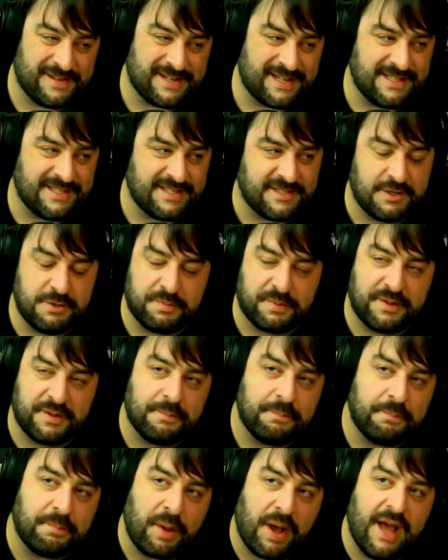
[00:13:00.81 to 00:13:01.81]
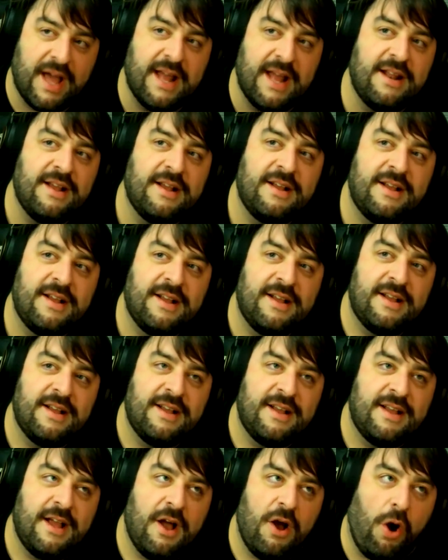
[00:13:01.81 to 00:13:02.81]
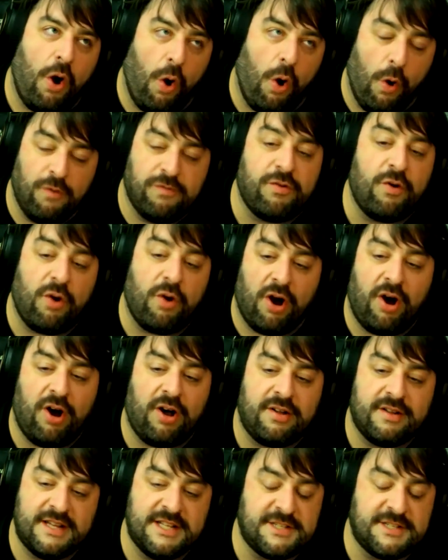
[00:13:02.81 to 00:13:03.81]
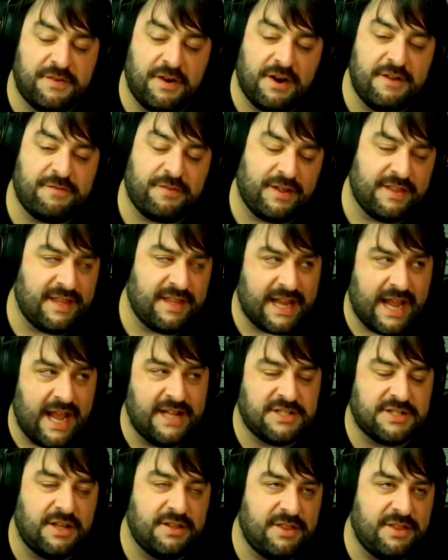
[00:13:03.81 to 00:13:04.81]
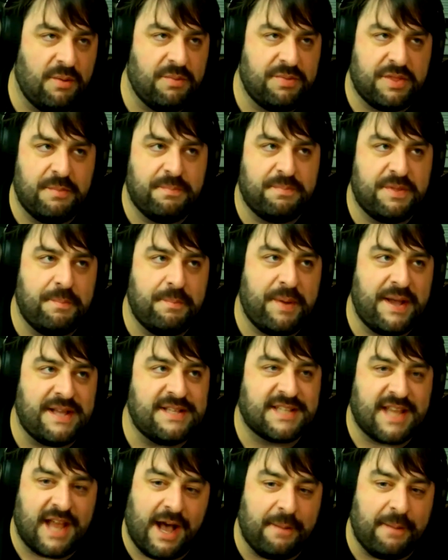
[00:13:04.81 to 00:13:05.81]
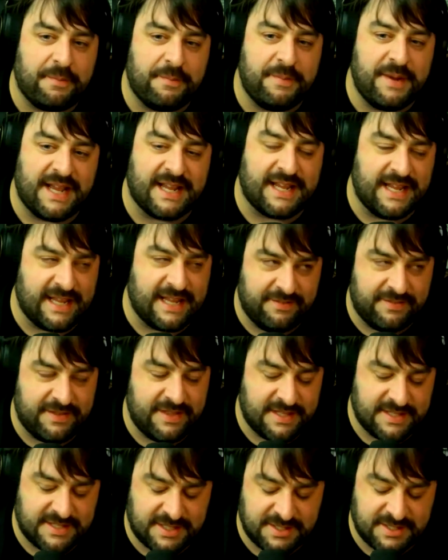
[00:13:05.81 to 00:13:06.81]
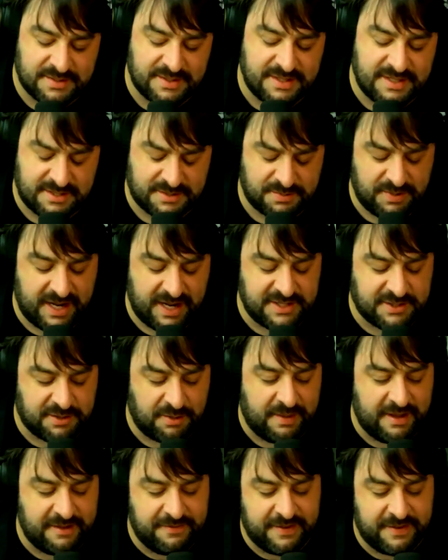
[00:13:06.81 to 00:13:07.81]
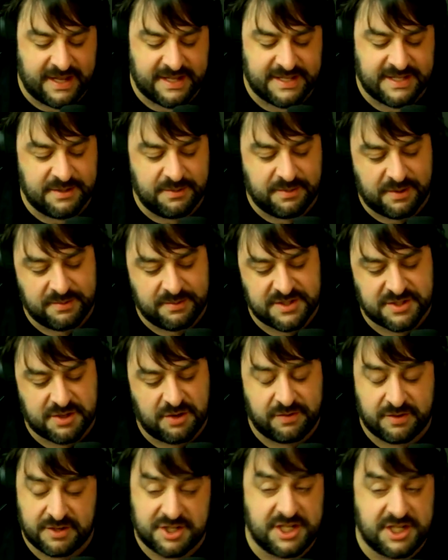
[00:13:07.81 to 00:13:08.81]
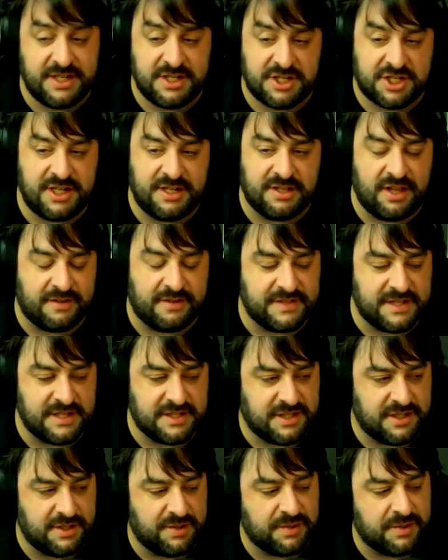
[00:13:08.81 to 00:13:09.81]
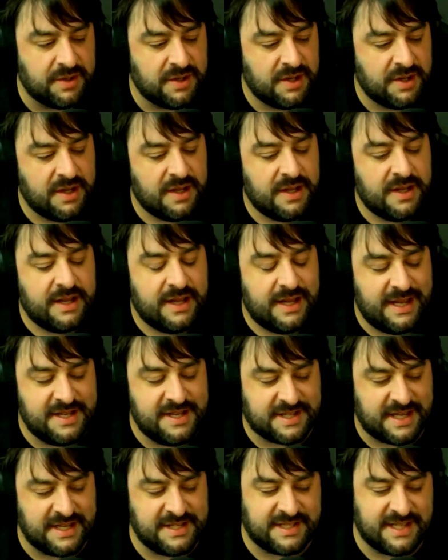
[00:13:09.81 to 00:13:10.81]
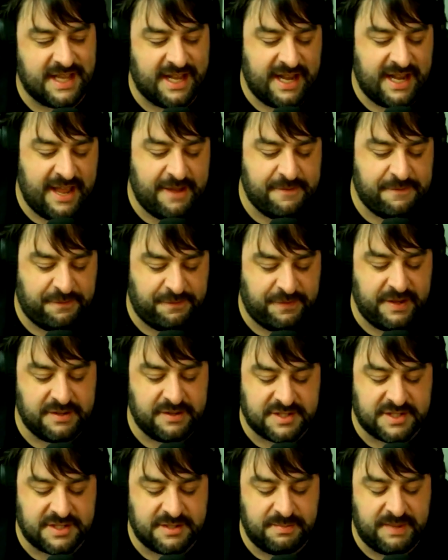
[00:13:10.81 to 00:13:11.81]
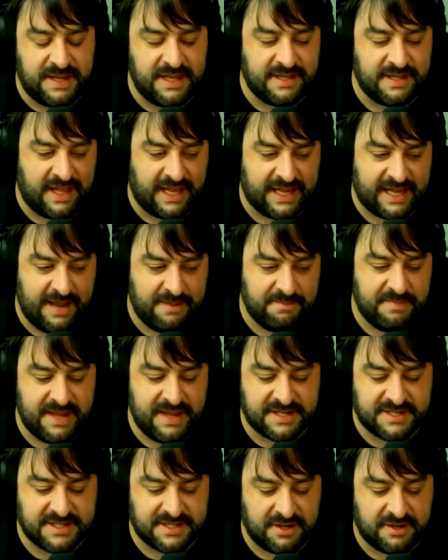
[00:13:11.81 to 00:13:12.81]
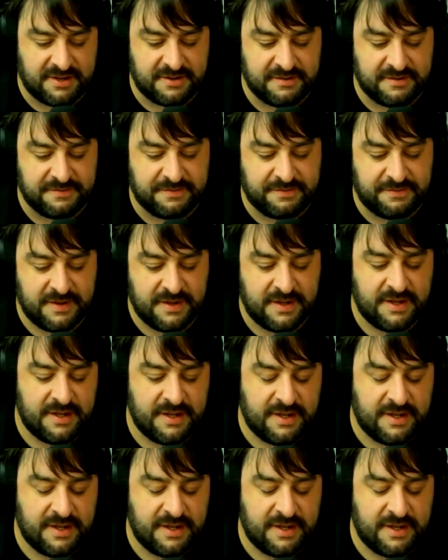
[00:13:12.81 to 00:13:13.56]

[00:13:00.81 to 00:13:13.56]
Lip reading: of fucking stupid. But overall, it's very fun. Like the best compliment I can give him, this is what I told my fiance when it was over, and she loved it too. Is I said, it feels to me like a mix of